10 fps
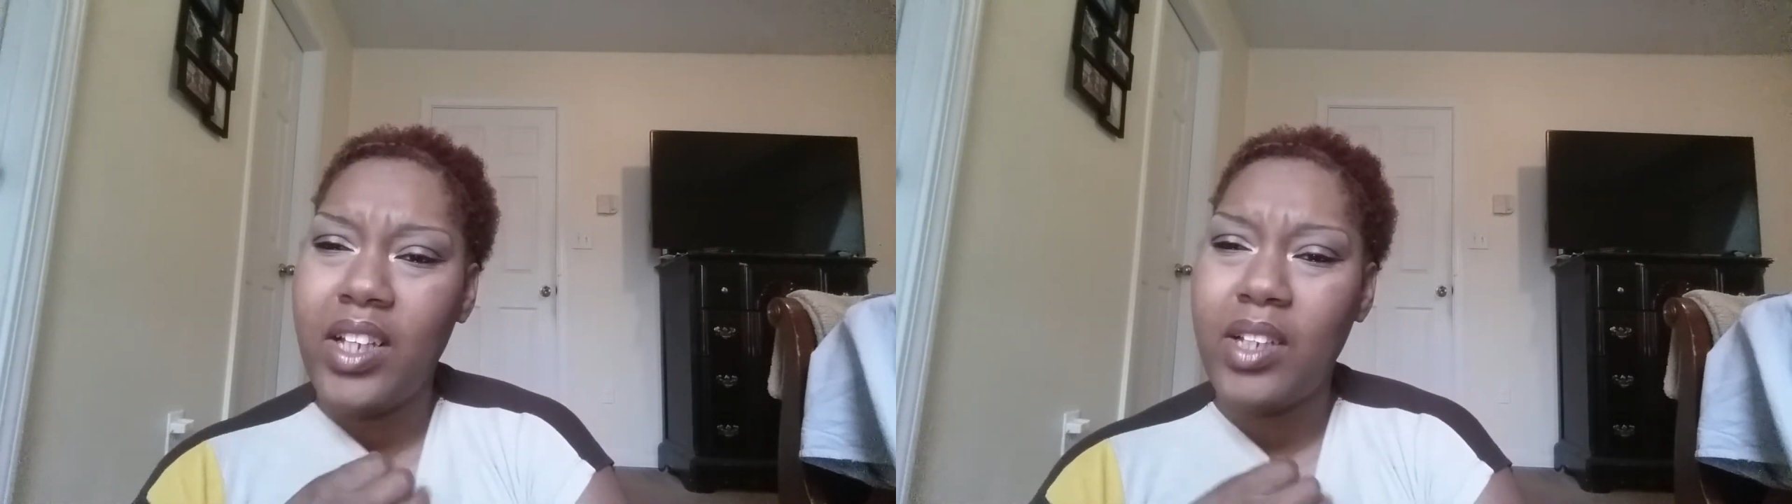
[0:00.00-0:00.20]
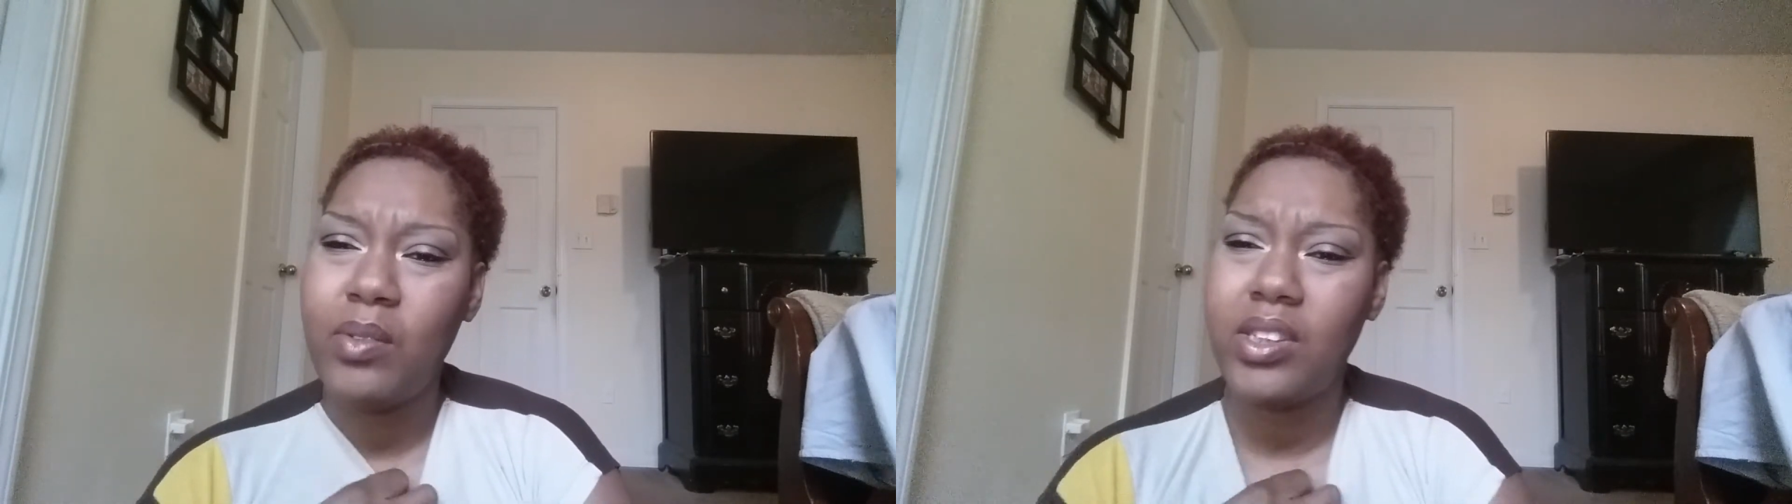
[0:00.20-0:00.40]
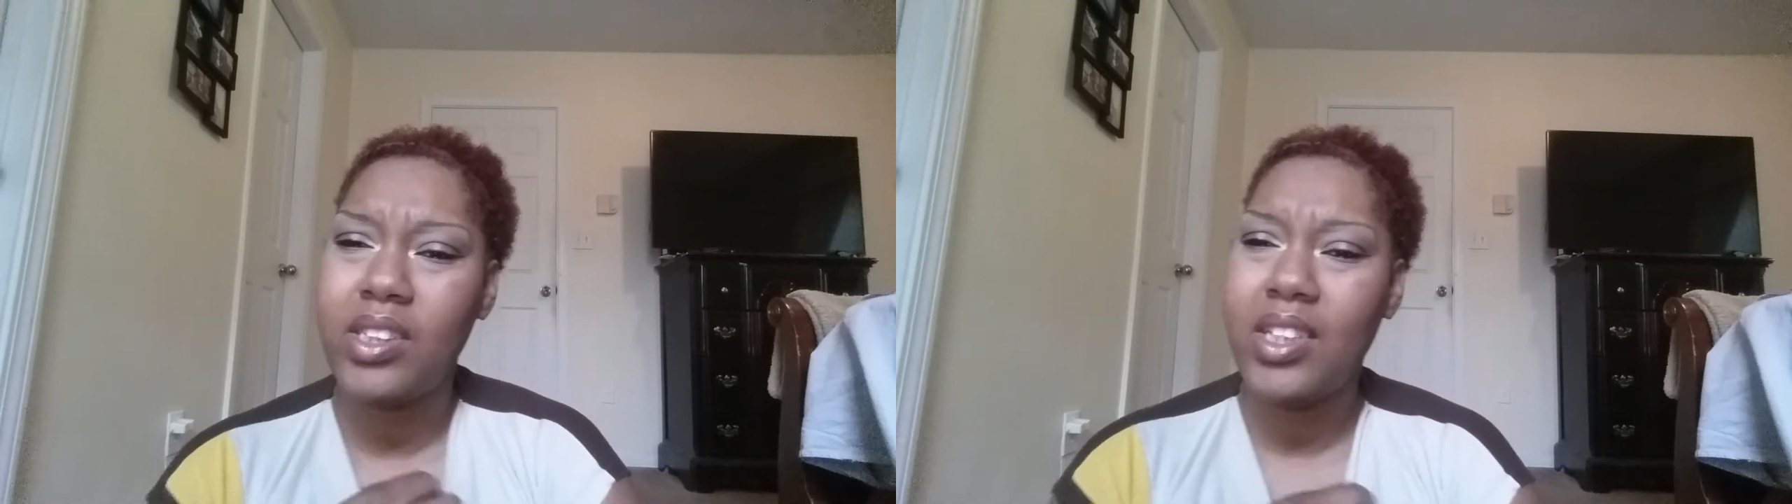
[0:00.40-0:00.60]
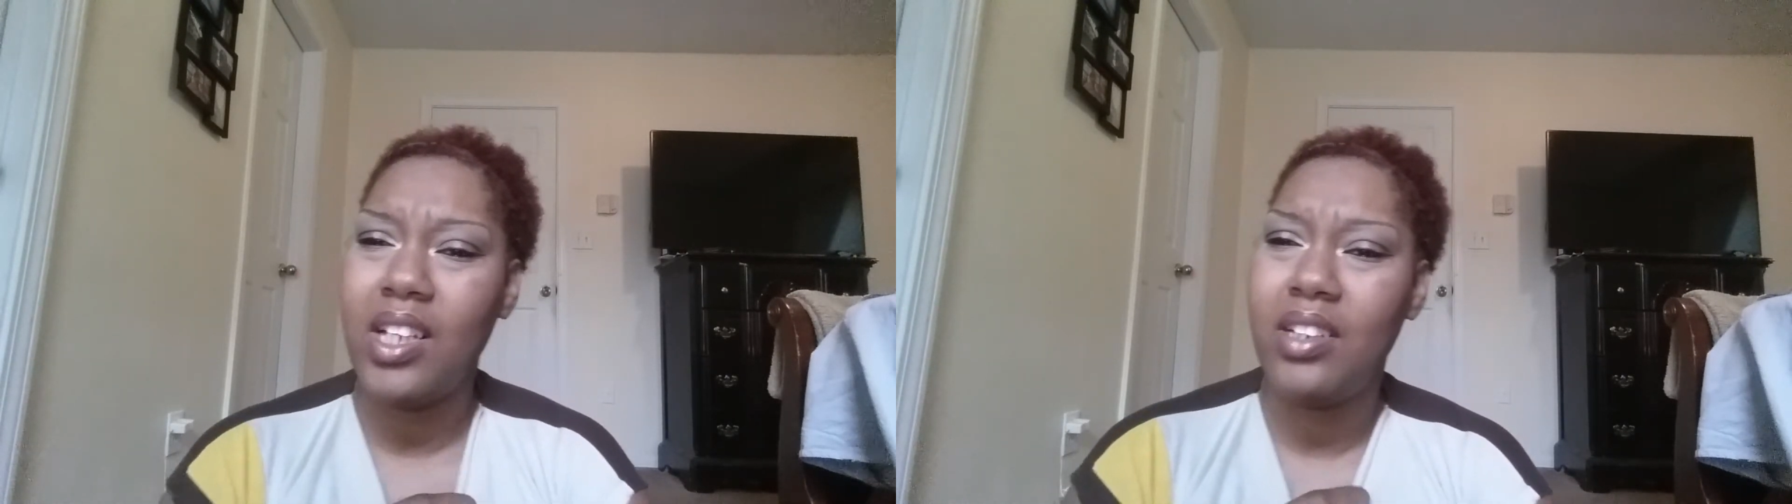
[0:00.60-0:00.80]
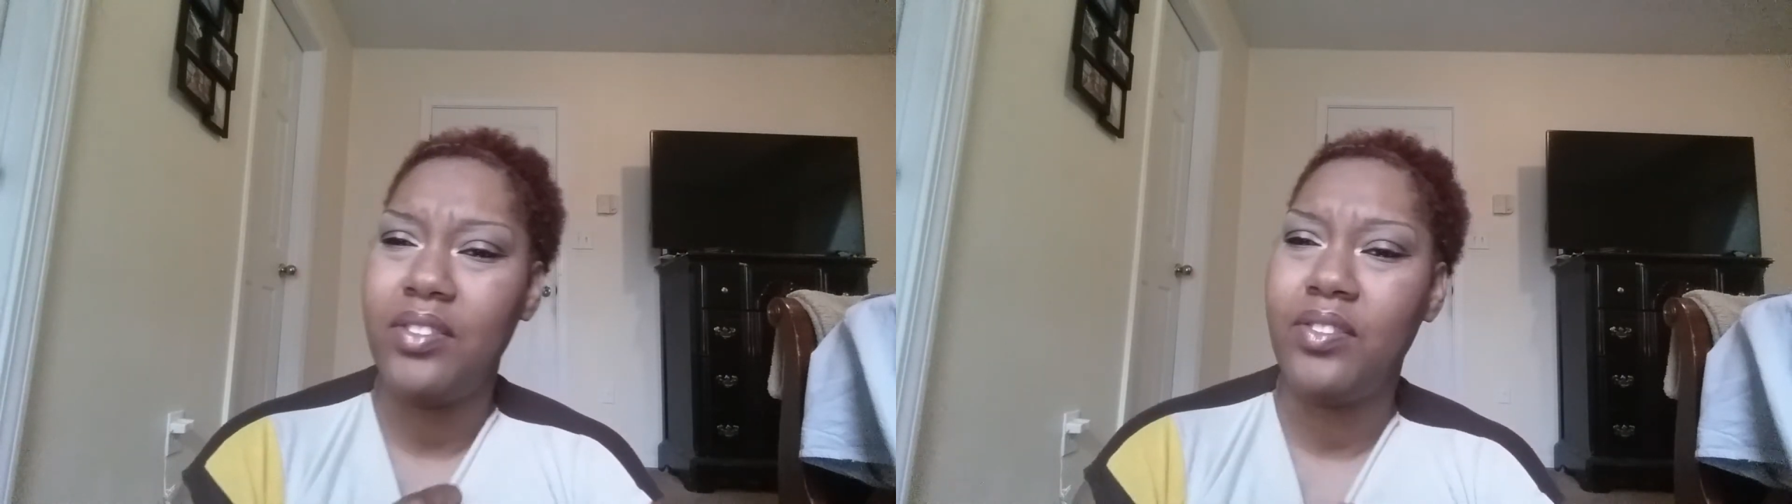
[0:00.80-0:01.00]
like it was just
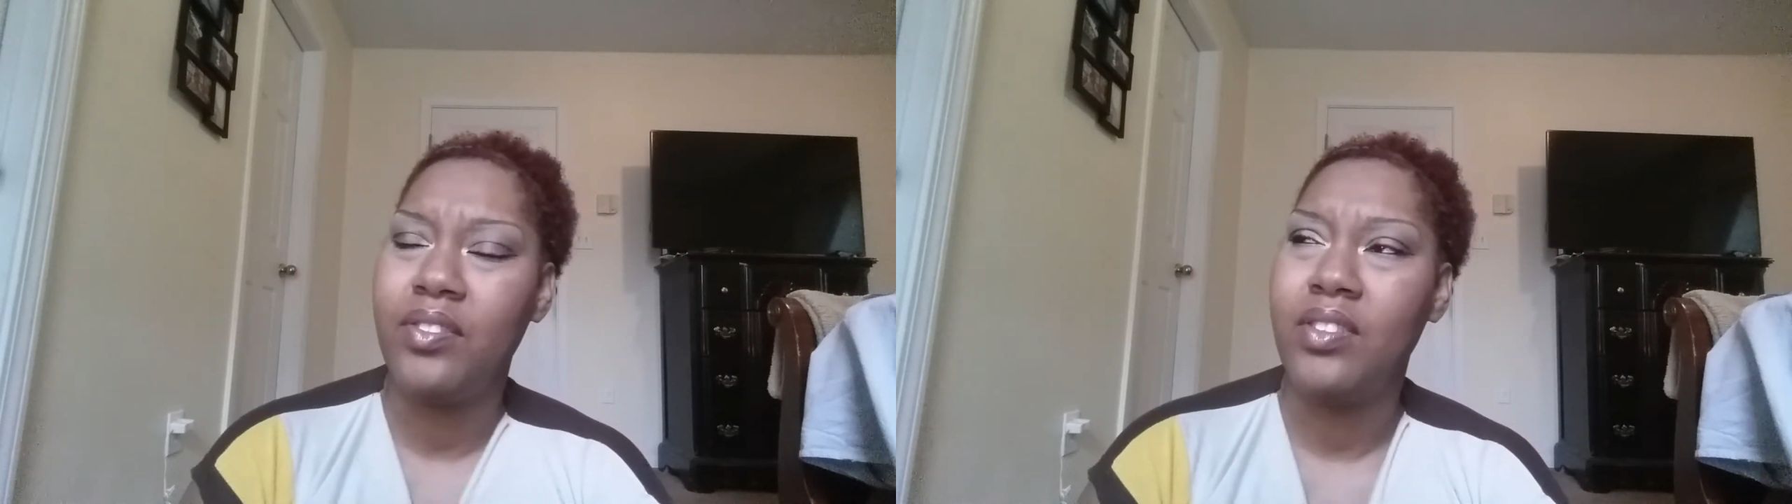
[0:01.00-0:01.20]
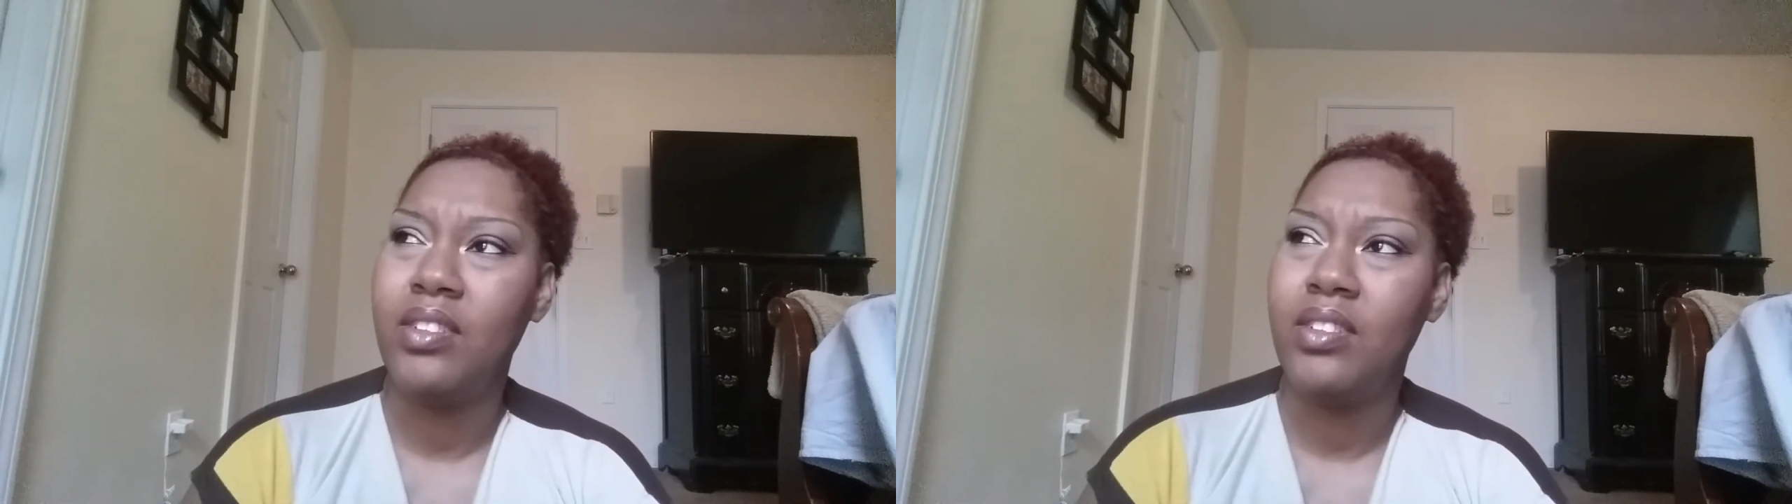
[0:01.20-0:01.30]
kind of